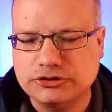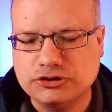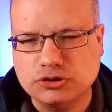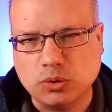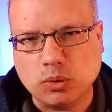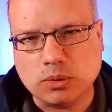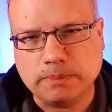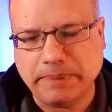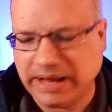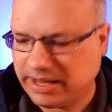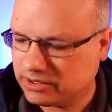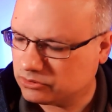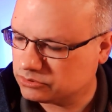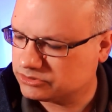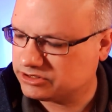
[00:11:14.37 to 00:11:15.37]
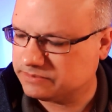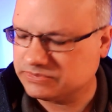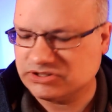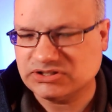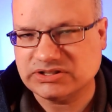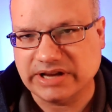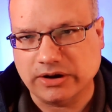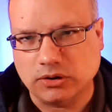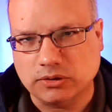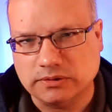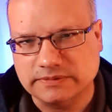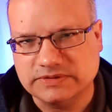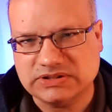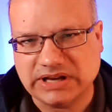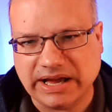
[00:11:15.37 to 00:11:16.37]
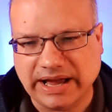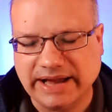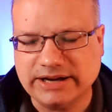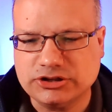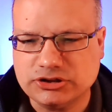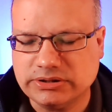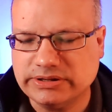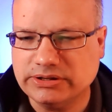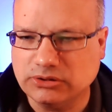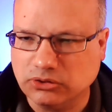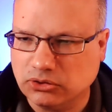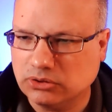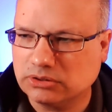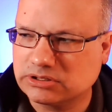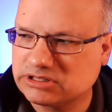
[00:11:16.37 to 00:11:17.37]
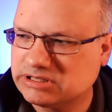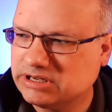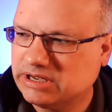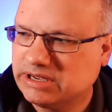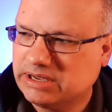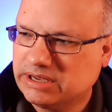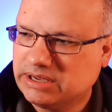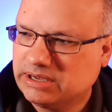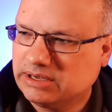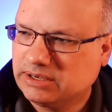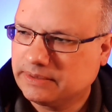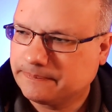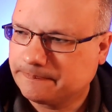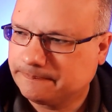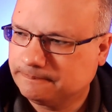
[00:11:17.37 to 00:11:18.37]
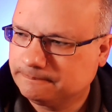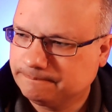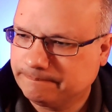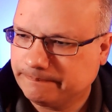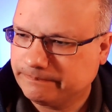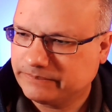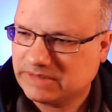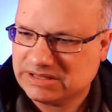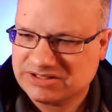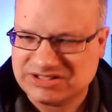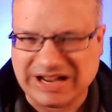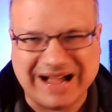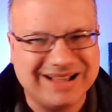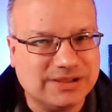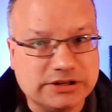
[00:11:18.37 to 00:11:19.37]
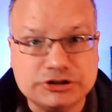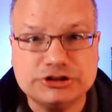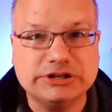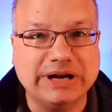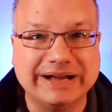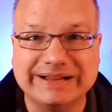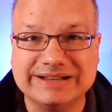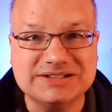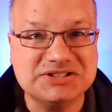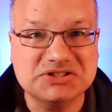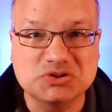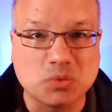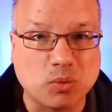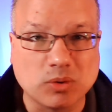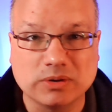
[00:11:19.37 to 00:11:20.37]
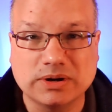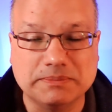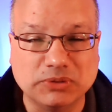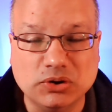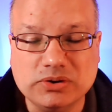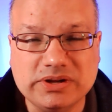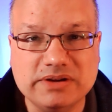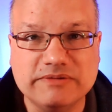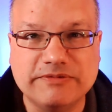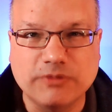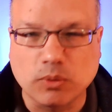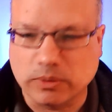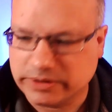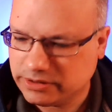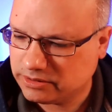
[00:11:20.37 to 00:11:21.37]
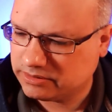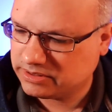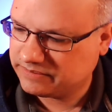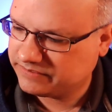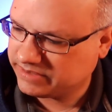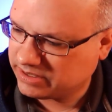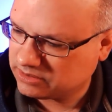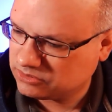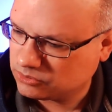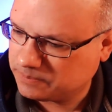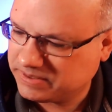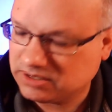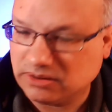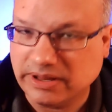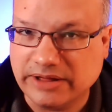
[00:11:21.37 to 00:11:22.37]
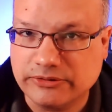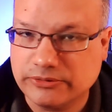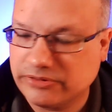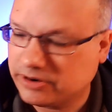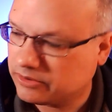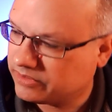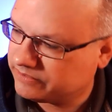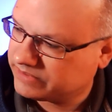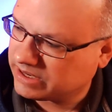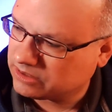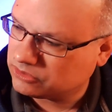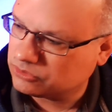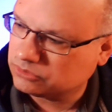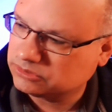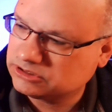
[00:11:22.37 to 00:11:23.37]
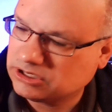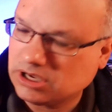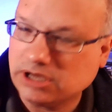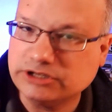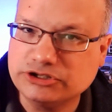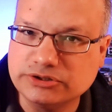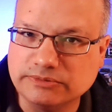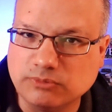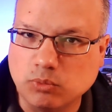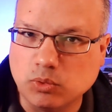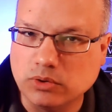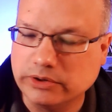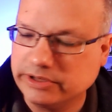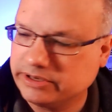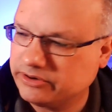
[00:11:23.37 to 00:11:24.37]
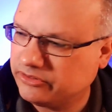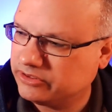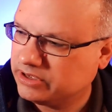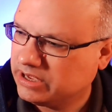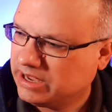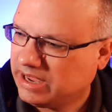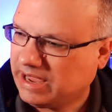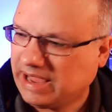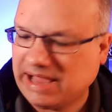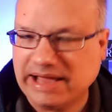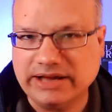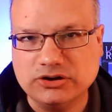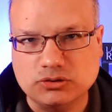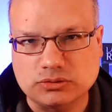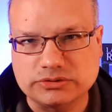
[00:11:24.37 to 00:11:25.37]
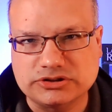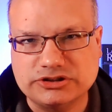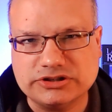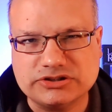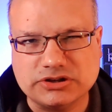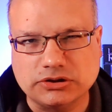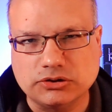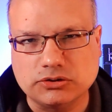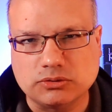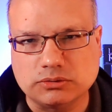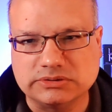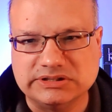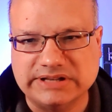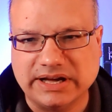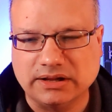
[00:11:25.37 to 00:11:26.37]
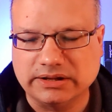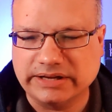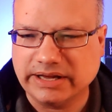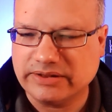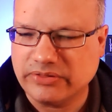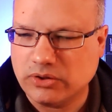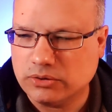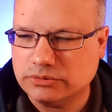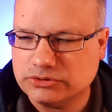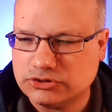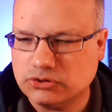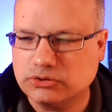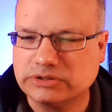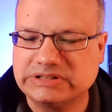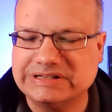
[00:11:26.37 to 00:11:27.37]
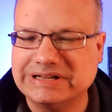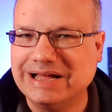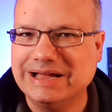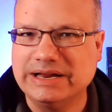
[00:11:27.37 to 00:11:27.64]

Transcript: door panels themselves actually looked stylish, I guess is the word I'm looking for. You know, they've got a little bit of leather there. They've got a little touch of wood. The handle's just a little delicate. Those looked